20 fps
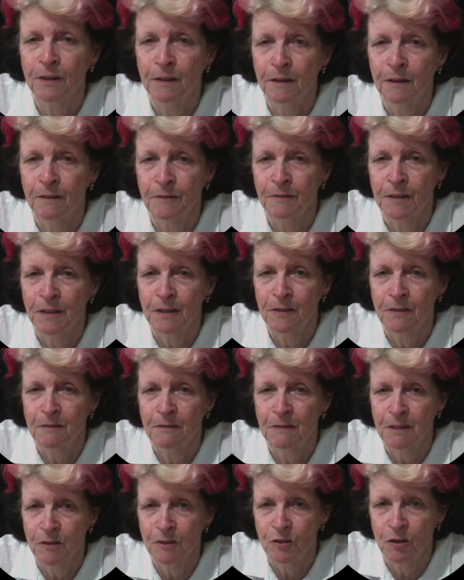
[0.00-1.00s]
of this
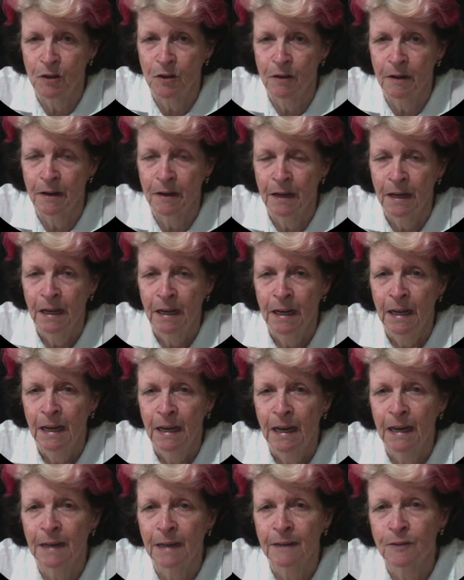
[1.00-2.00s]
design,
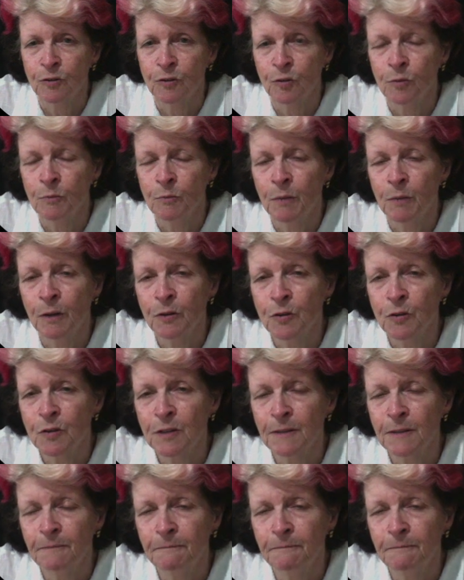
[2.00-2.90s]
and there's almost